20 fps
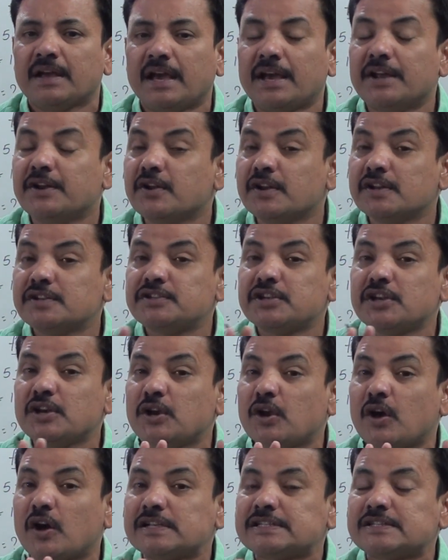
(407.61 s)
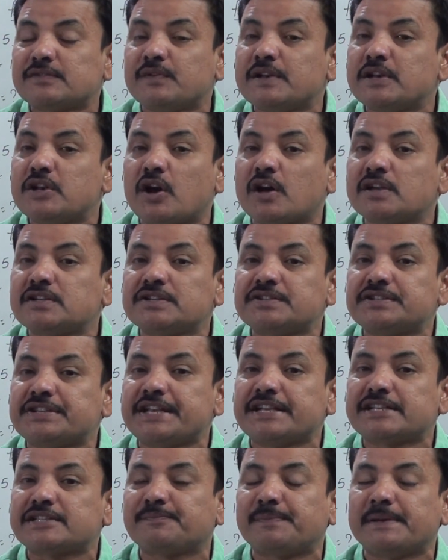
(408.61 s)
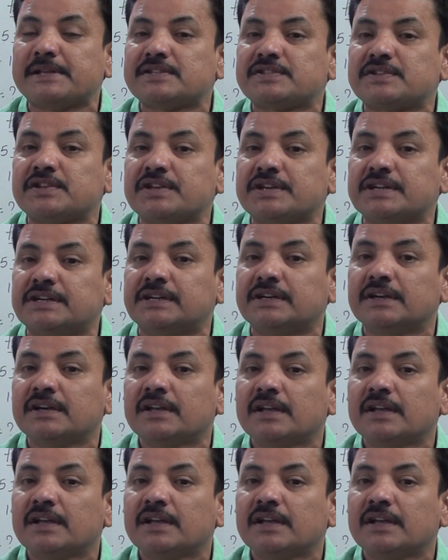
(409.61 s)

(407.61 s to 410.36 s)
Energy loss will not take place here.